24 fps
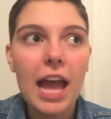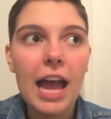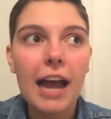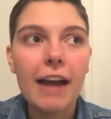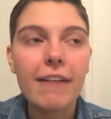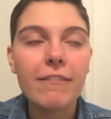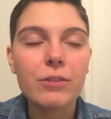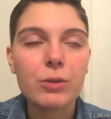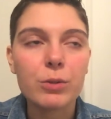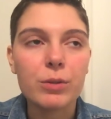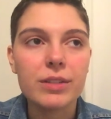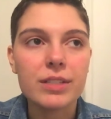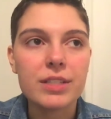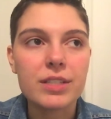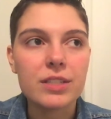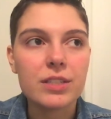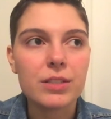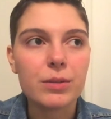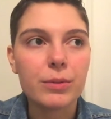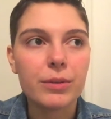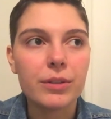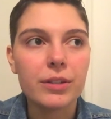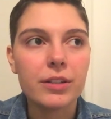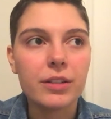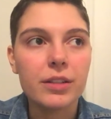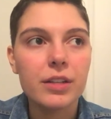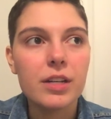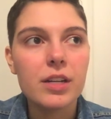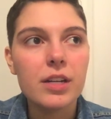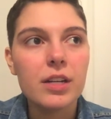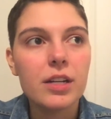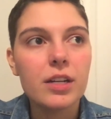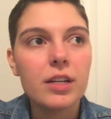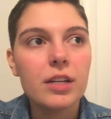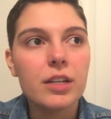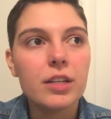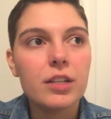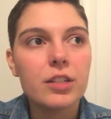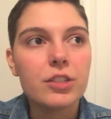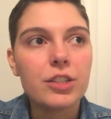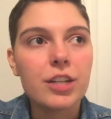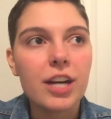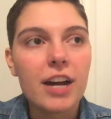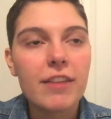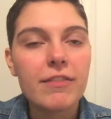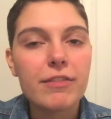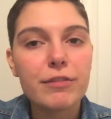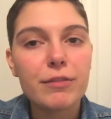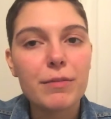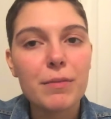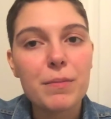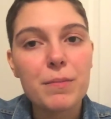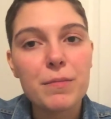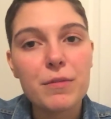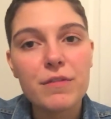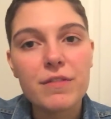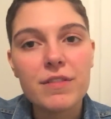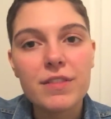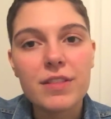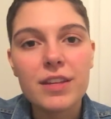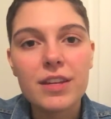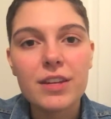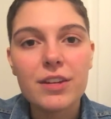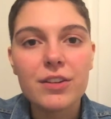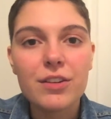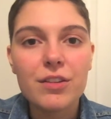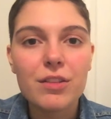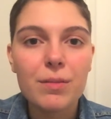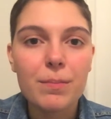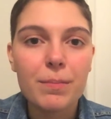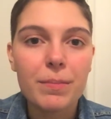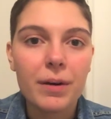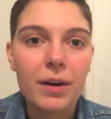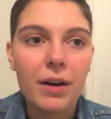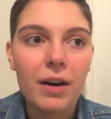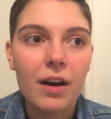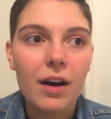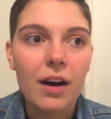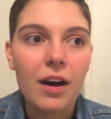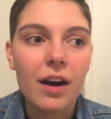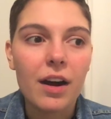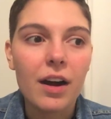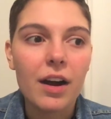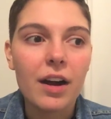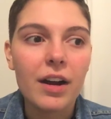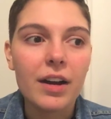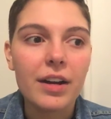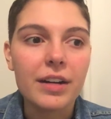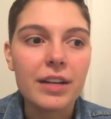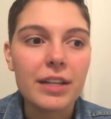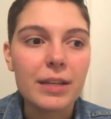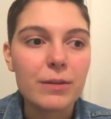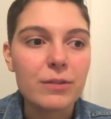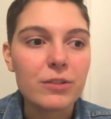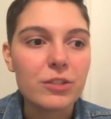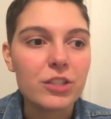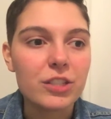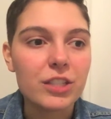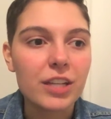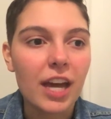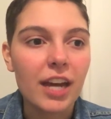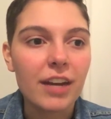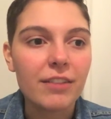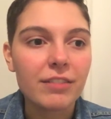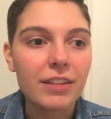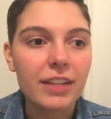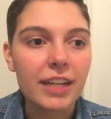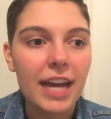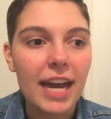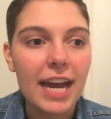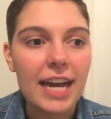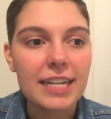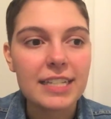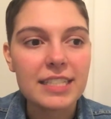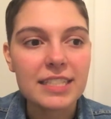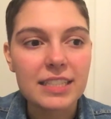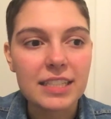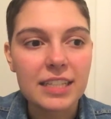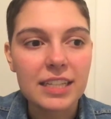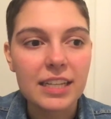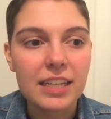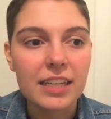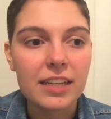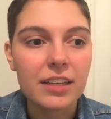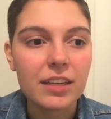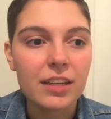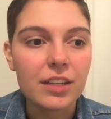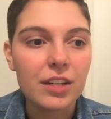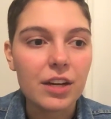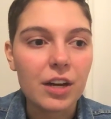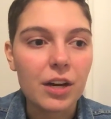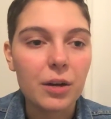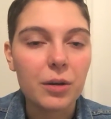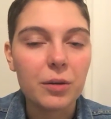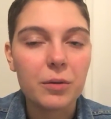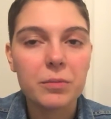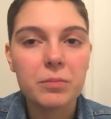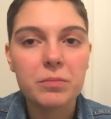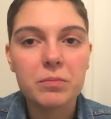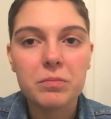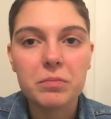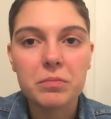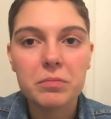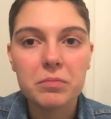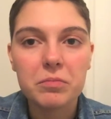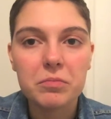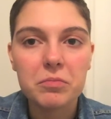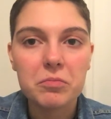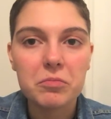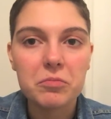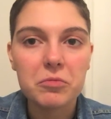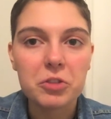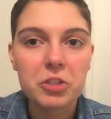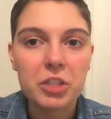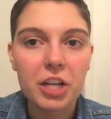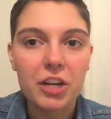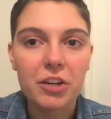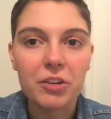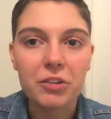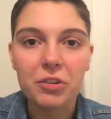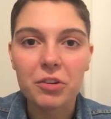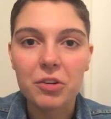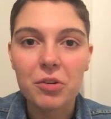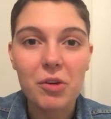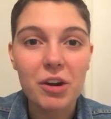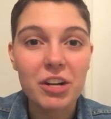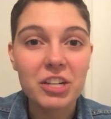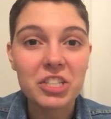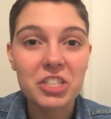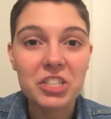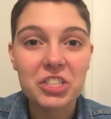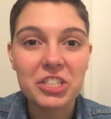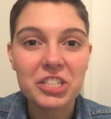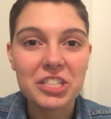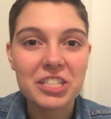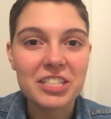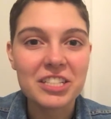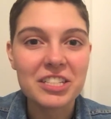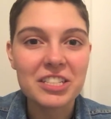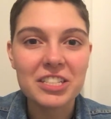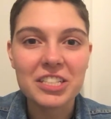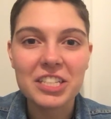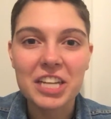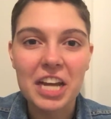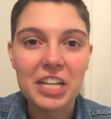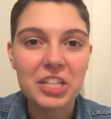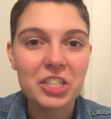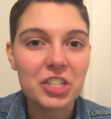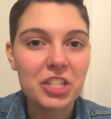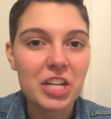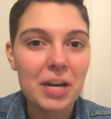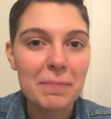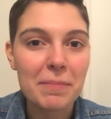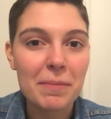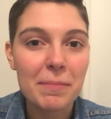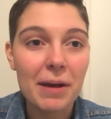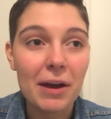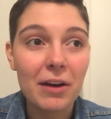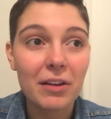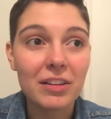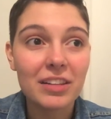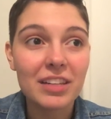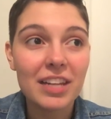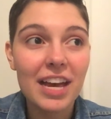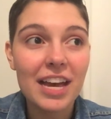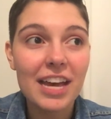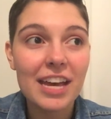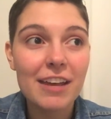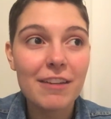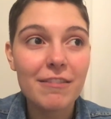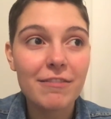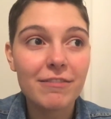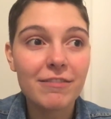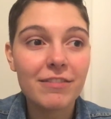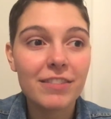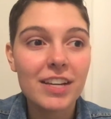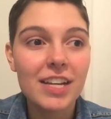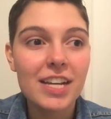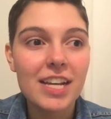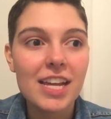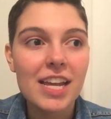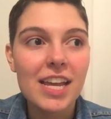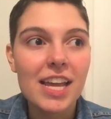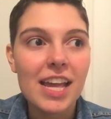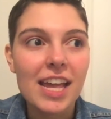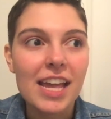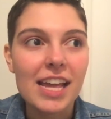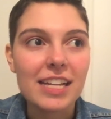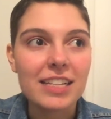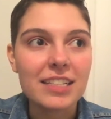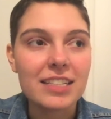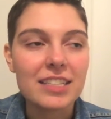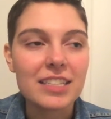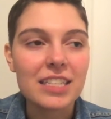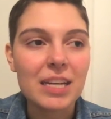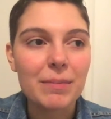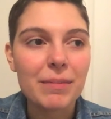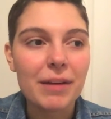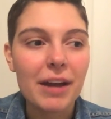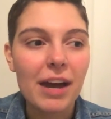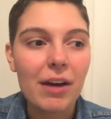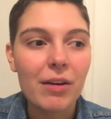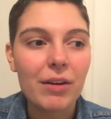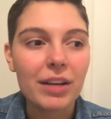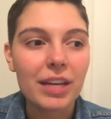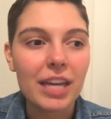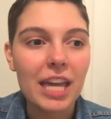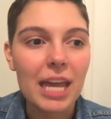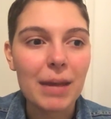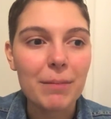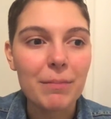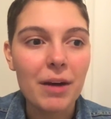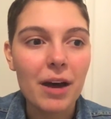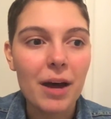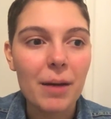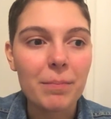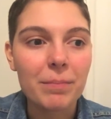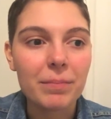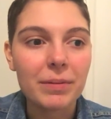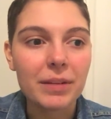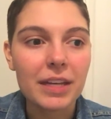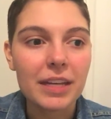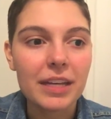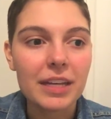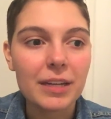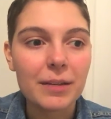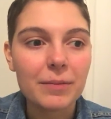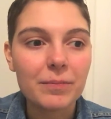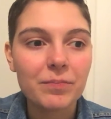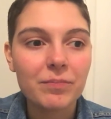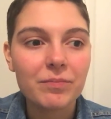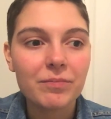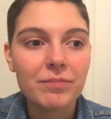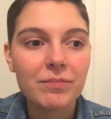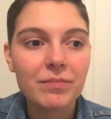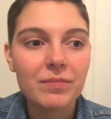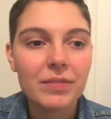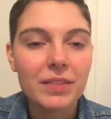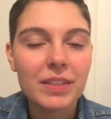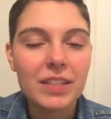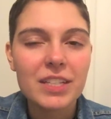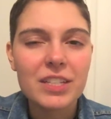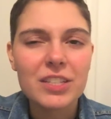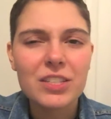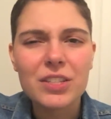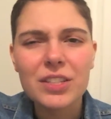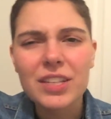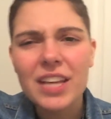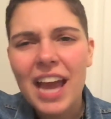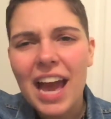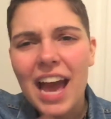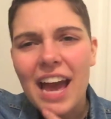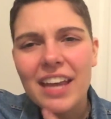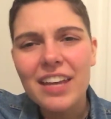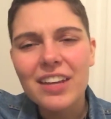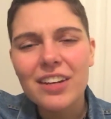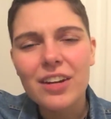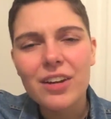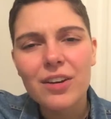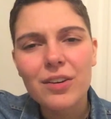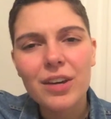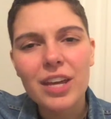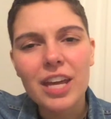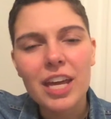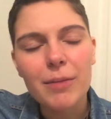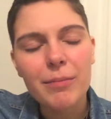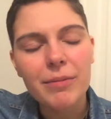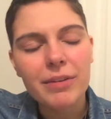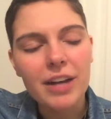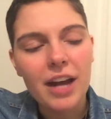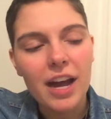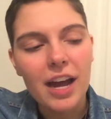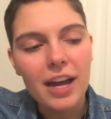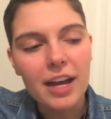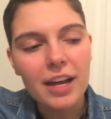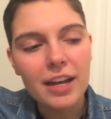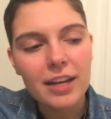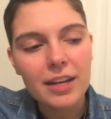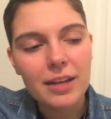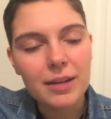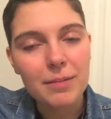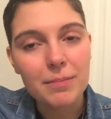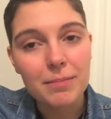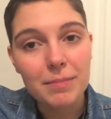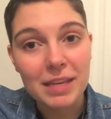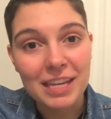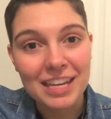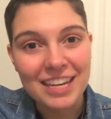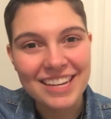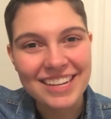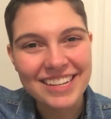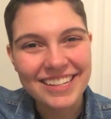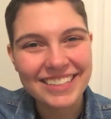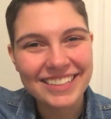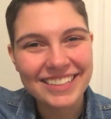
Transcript: afterwards. And so we were driving from the movie theater to the bar and he was just kind of like asking, you know, general questions, catching up about life. And somehow it came up like, so yeah, you know, Cameron, I, me,